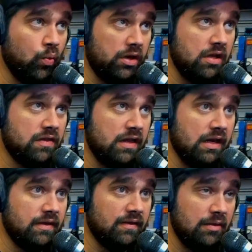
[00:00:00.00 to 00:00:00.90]
but what do you think
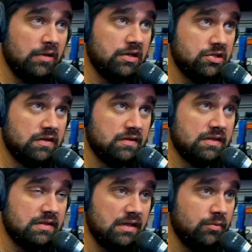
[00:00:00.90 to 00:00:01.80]
of this image? Does
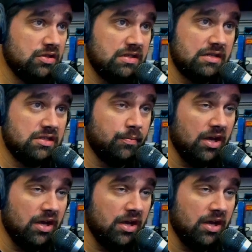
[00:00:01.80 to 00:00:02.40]
this image get you